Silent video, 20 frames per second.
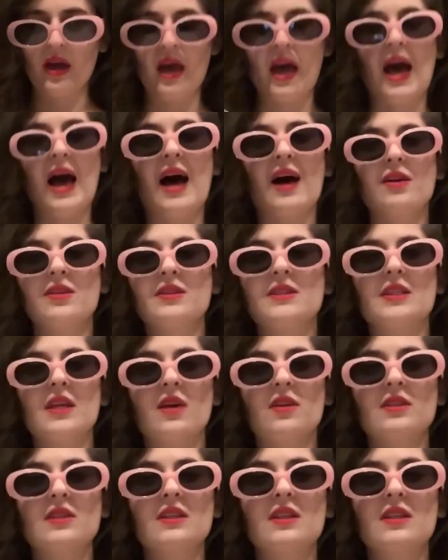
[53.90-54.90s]
how
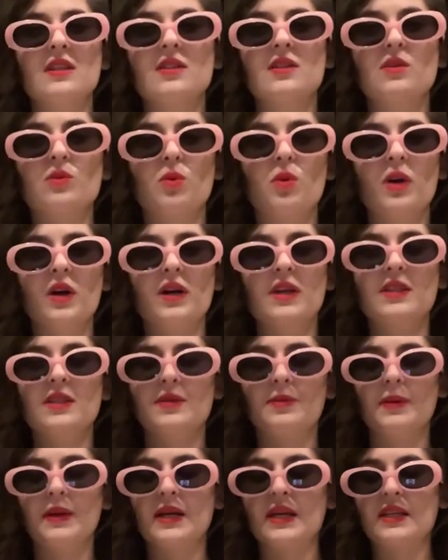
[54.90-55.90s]
Celsius worked
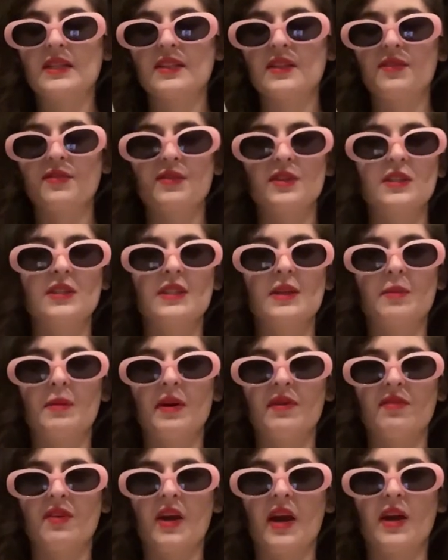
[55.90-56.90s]
because the first time I
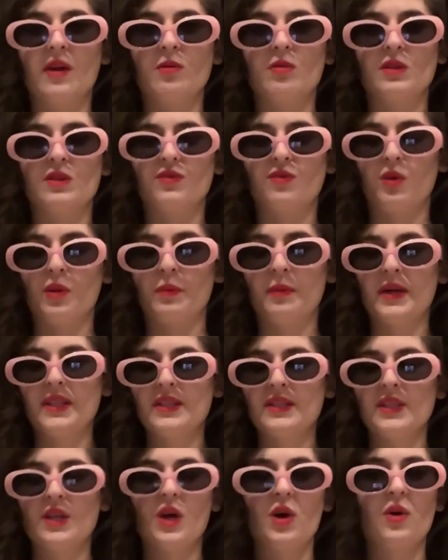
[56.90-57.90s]
ever had it was 4
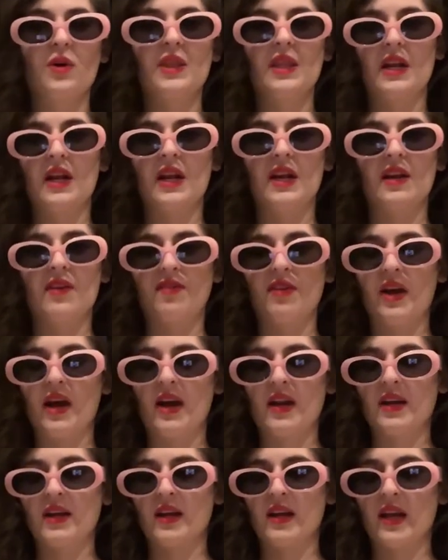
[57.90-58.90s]
months ago, and then I never had
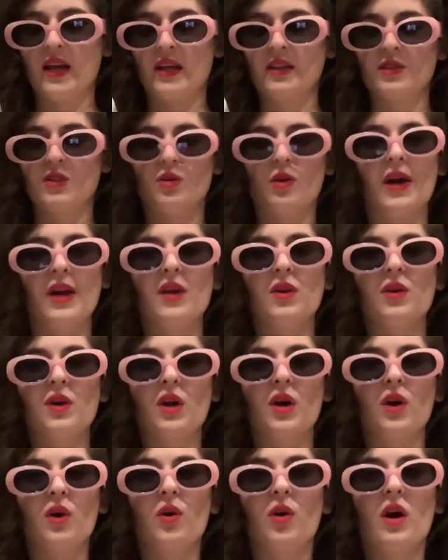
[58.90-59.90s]
it again. So I don't
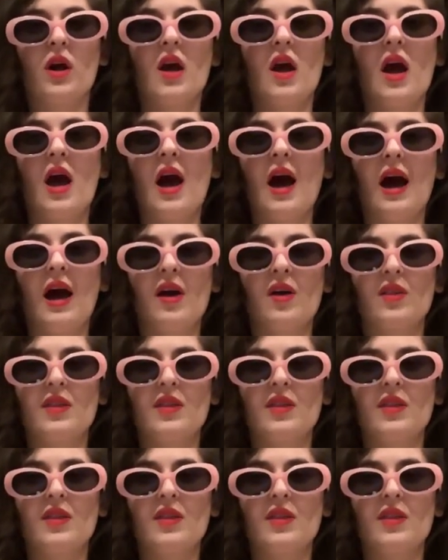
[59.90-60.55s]
know how